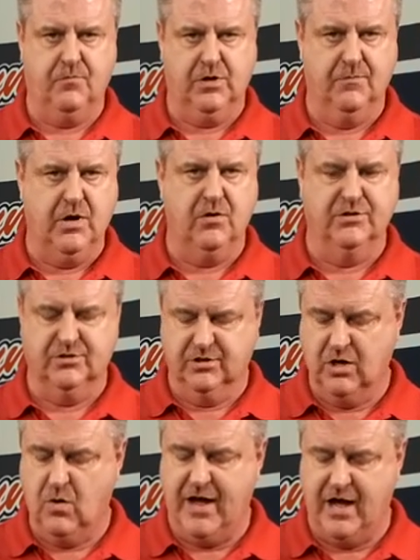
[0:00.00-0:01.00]
components that
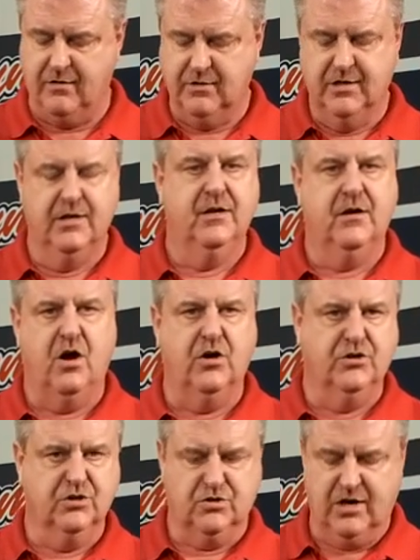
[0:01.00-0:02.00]
go out
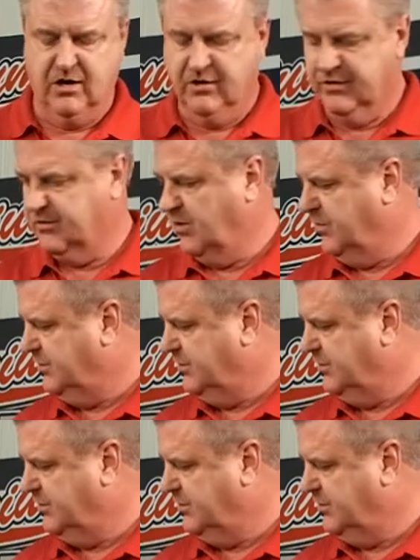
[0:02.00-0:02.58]
on your trailer. You throw